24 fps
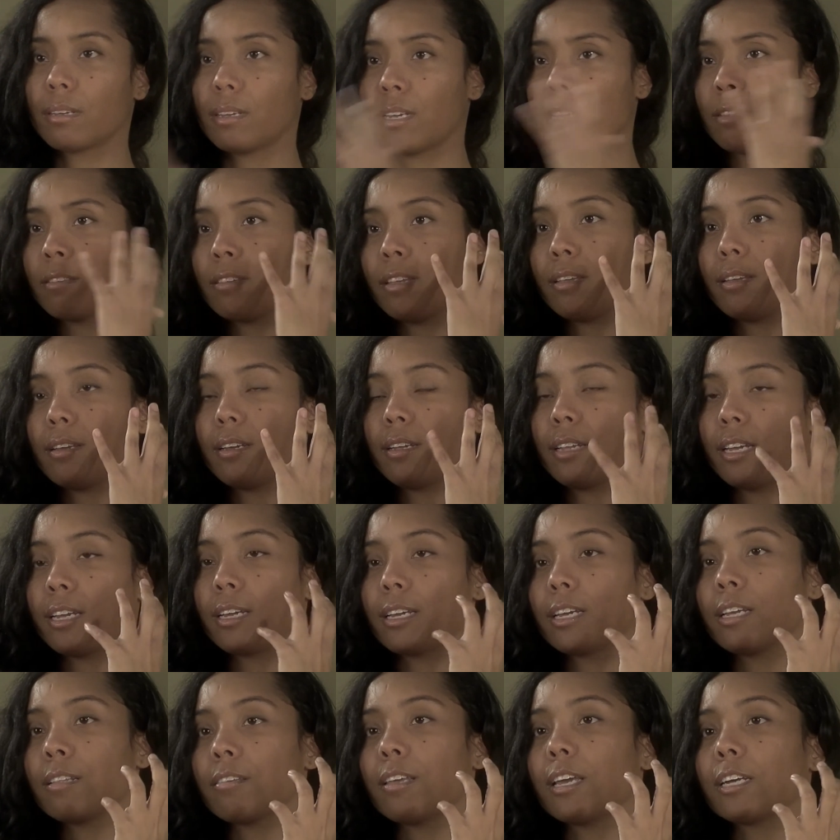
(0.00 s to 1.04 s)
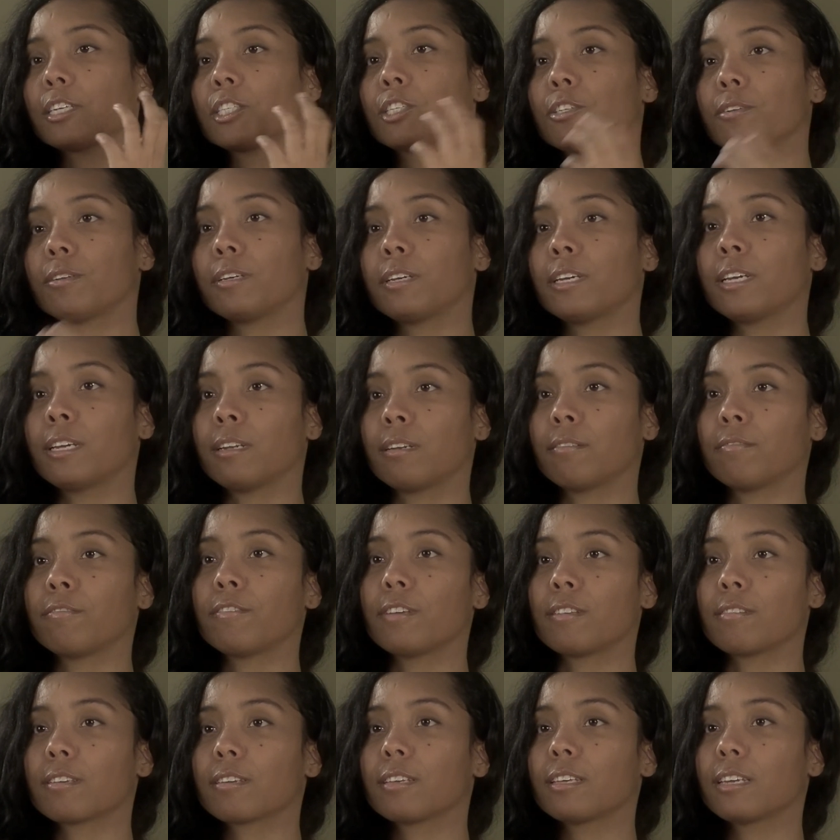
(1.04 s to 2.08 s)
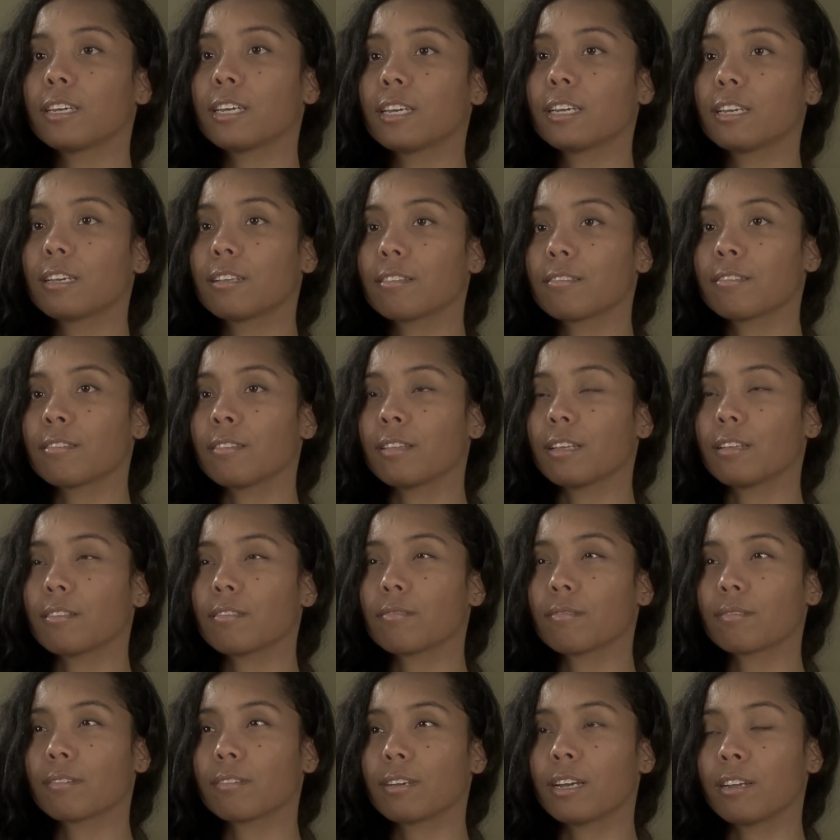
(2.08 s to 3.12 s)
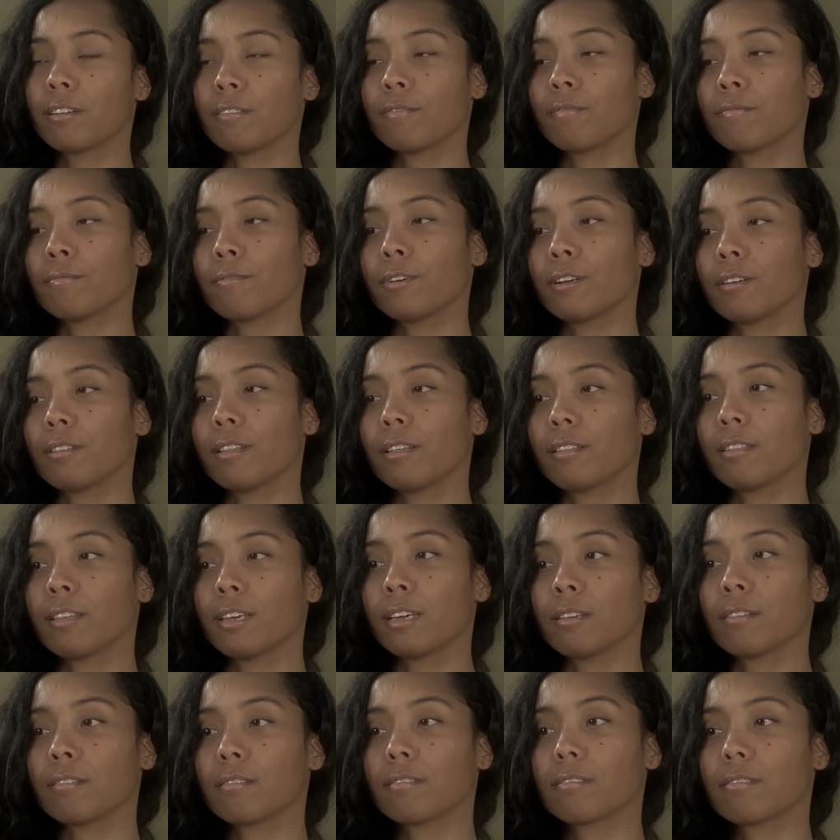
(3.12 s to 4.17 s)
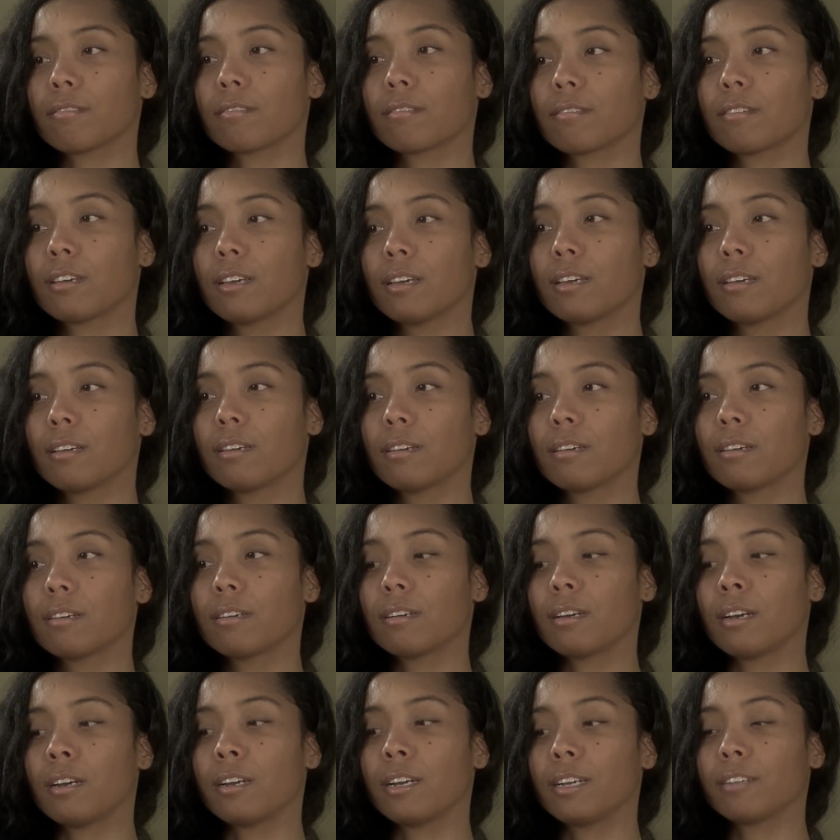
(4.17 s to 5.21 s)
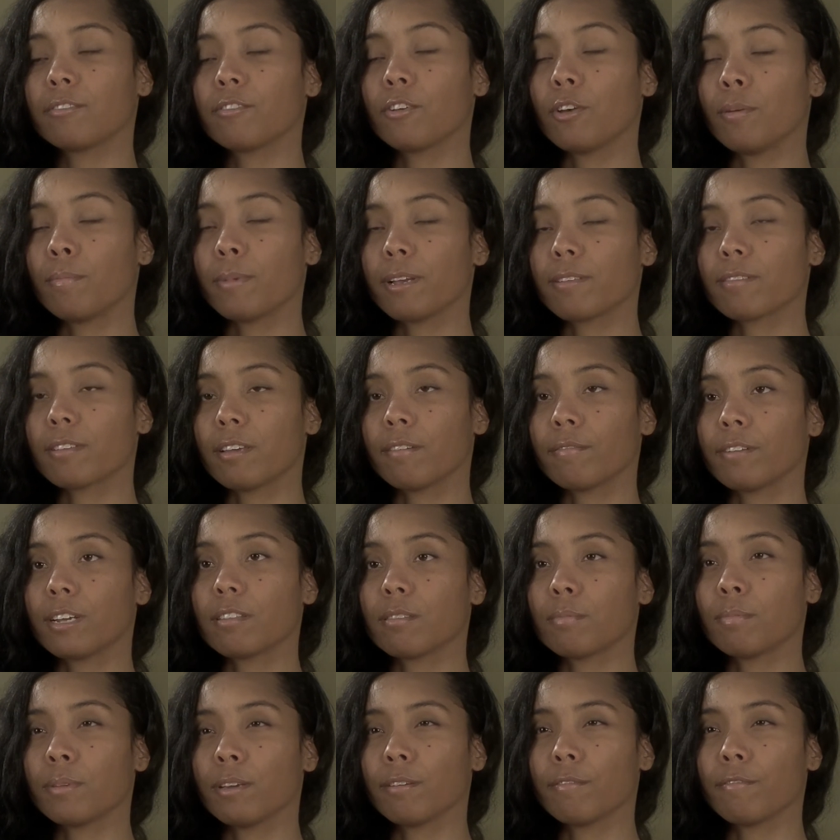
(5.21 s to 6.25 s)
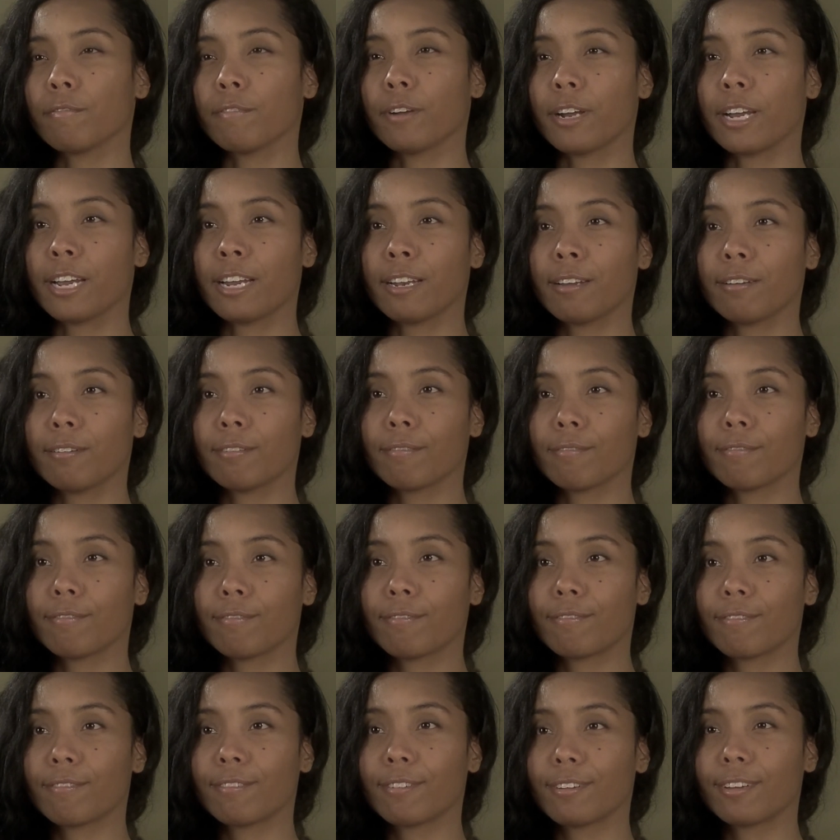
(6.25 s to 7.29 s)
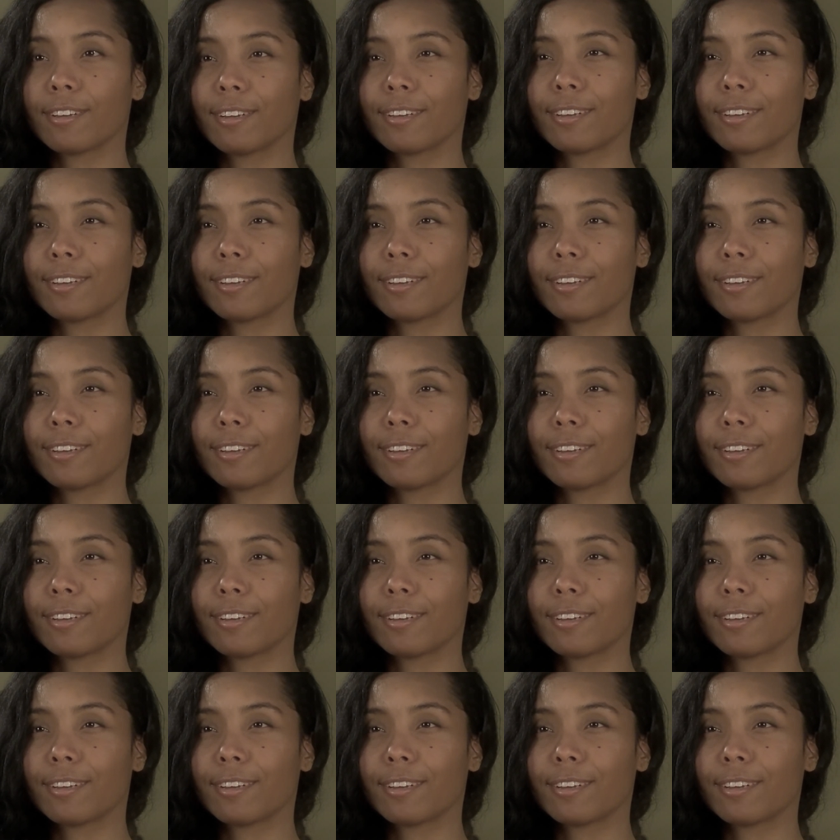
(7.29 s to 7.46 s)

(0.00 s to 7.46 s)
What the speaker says: intellectually and physically. So that's kind of one of the things I told myself, not to be afraid of